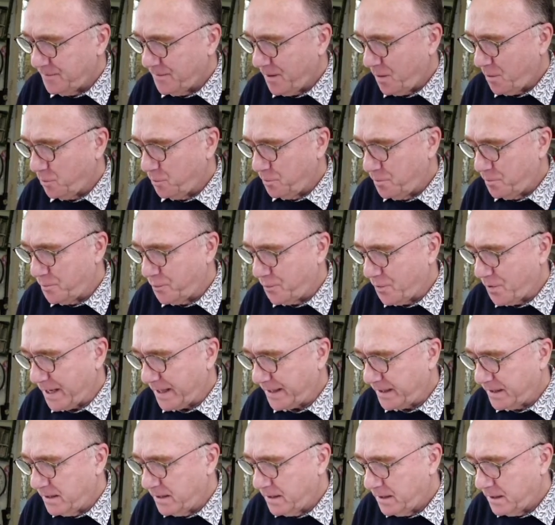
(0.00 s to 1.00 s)
old
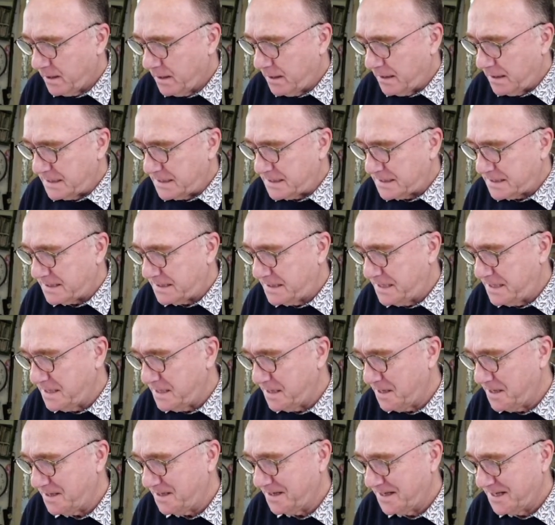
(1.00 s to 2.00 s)
brick.
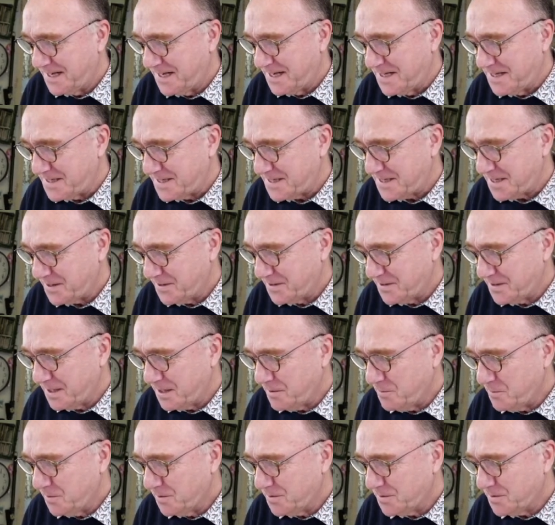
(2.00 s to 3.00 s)
So you
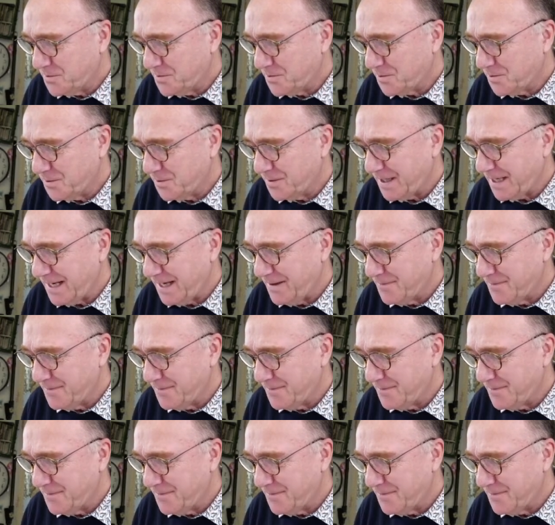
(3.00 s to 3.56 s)
don't want to draw